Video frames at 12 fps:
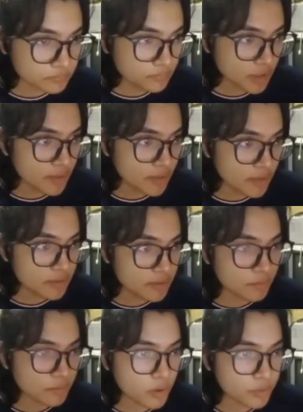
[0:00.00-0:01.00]
And then
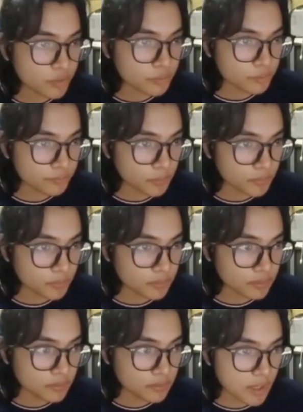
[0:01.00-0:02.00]
we're going to put
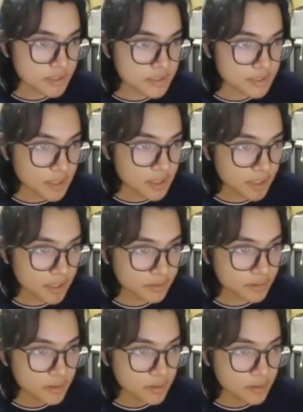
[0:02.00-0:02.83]
the inside